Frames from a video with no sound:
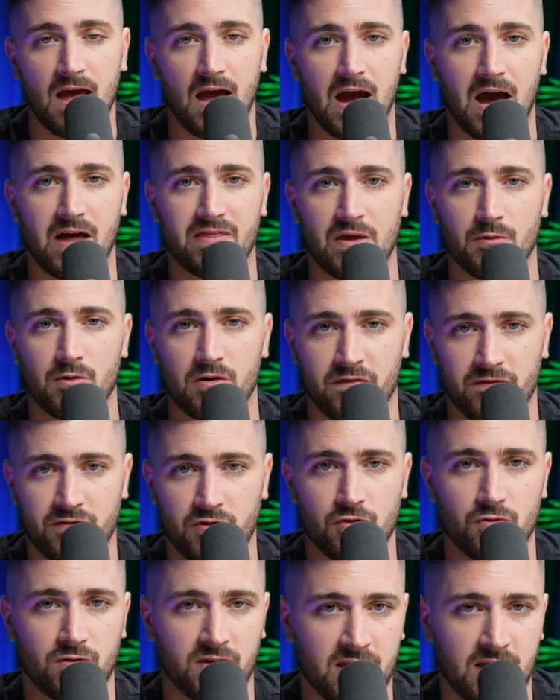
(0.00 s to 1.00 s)
And there were a
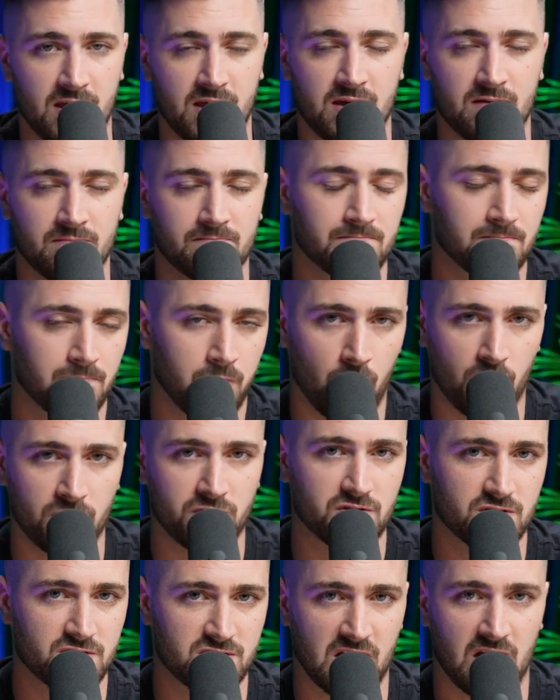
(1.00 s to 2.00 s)
few key
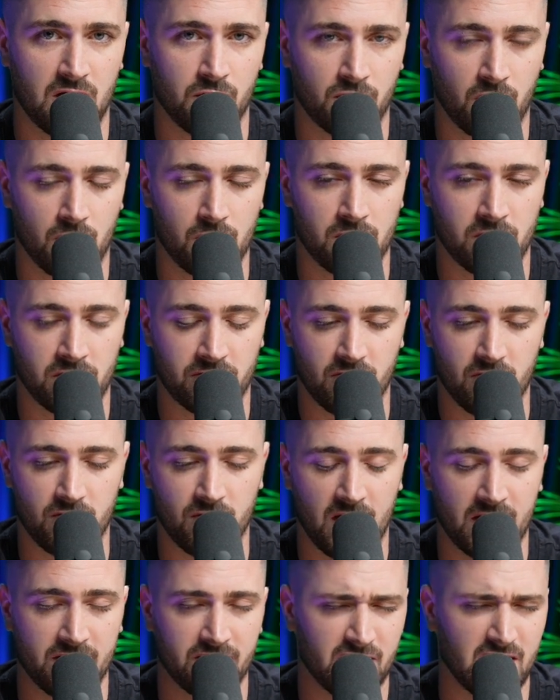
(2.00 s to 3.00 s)
pointers that I'll go through.
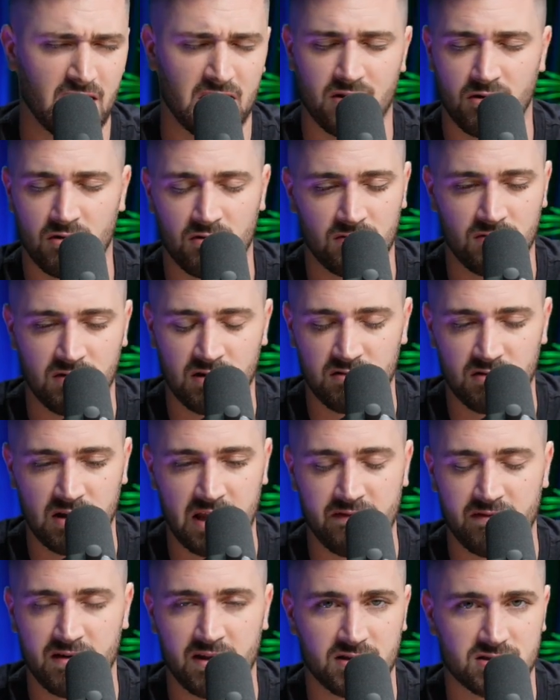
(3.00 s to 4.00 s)
And again, I'll
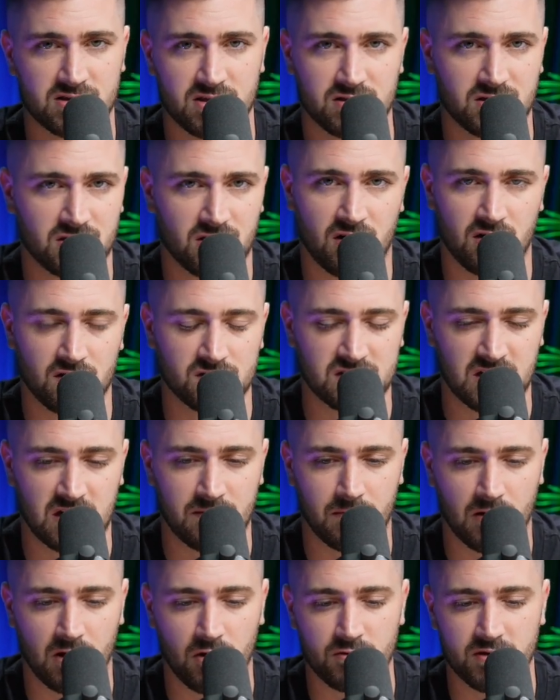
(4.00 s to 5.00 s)
leave a link to the chart
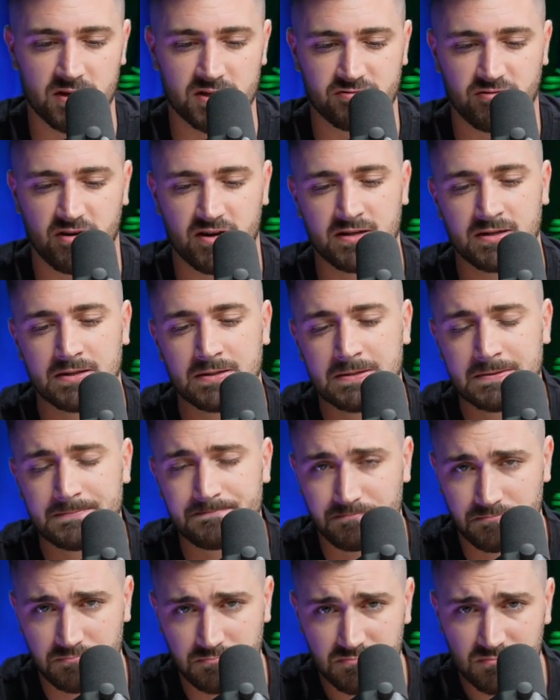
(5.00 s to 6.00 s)
down below this, right?
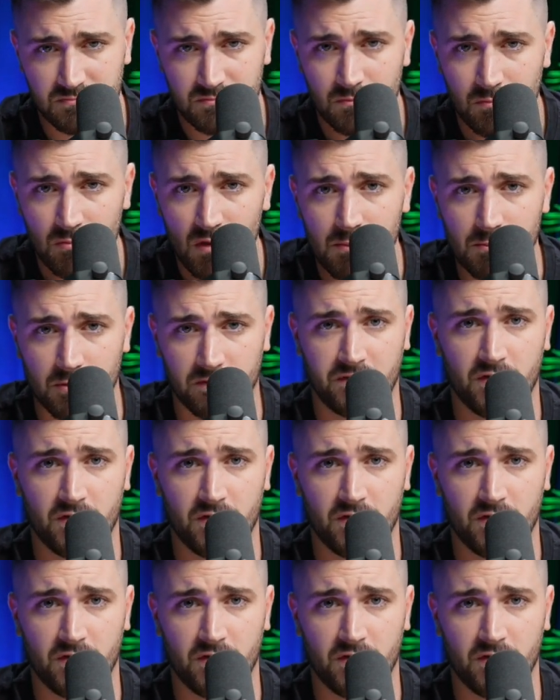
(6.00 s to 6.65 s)
But